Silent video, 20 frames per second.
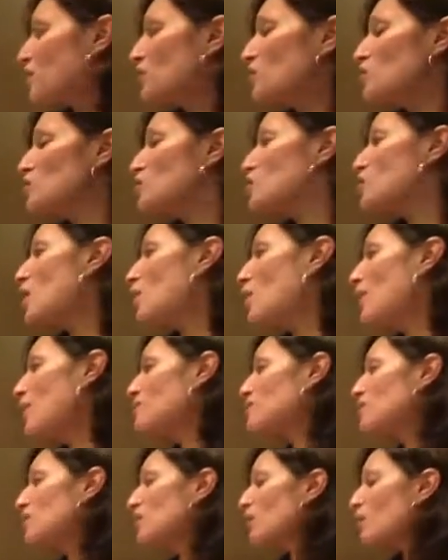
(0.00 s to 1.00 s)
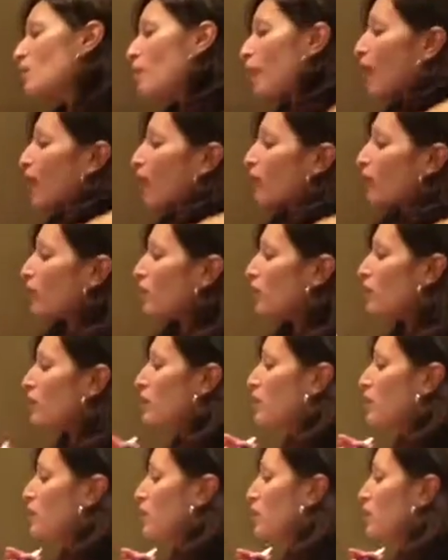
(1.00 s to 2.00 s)
So now we have to think about
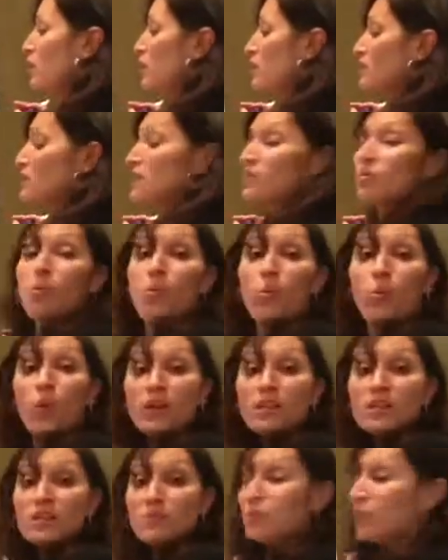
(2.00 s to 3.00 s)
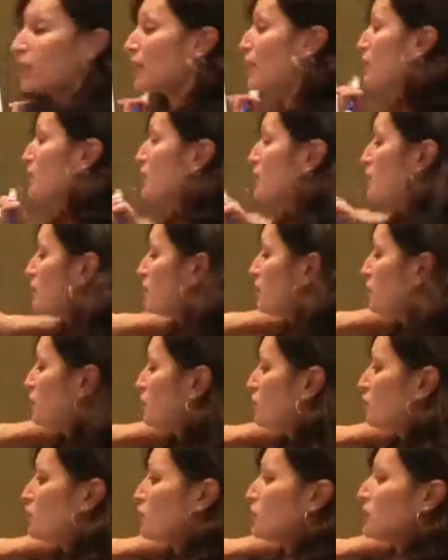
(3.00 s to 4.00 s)
this ones place,
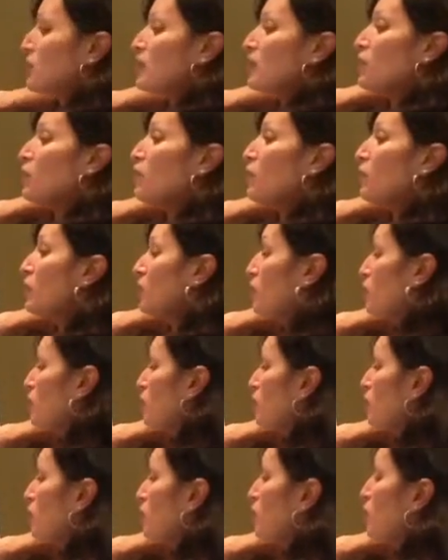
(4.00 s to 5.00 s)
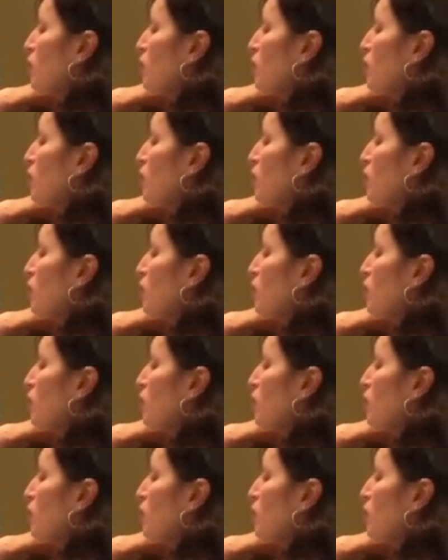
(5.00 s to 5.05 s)
just like over here,